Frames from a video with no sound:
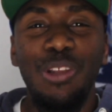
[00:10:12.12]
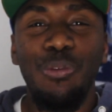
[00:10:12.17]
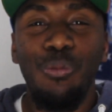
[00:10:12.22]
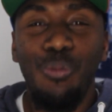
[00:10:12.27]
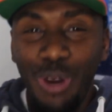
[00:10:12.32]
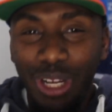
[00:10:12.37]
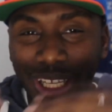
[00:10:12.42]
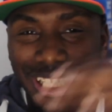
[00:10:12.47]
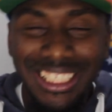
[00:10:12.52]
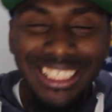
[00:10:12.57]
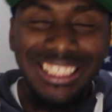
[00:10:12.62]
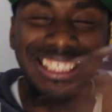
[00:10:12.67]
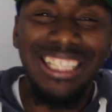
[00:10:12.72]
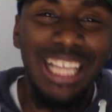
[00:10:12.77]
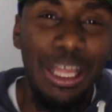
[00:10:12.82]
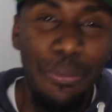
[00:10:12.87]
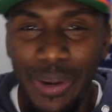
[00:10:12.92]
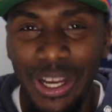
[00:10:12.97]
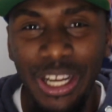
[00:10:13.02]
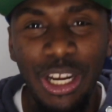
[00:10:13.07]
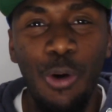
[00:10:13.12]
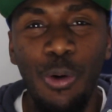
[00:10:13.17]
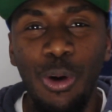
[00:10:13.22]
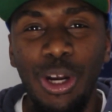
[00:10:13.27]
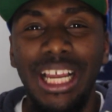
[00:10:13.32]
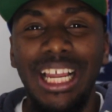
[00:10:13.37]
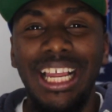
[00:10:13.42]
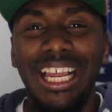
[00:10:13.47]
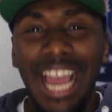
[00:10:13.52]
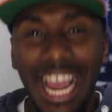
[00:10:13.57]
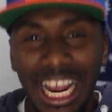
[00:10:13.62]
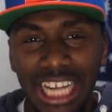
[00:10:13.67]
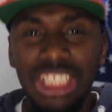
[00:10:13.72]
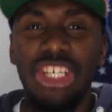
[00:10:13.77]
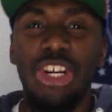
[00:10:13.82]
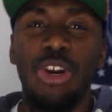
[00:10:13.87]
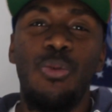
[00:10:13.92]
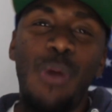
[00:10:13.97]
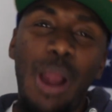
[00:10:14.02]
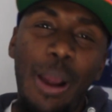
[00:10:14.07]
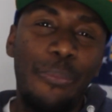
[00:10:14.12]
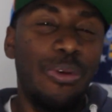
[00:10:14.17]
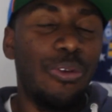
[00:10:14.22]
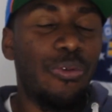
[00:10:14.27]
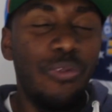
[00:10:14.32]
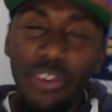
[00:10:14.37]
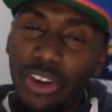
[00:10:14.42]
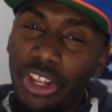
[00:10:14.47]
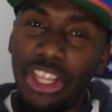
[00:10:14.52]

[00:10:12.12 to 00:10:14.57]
Let me know what a gangster rapper.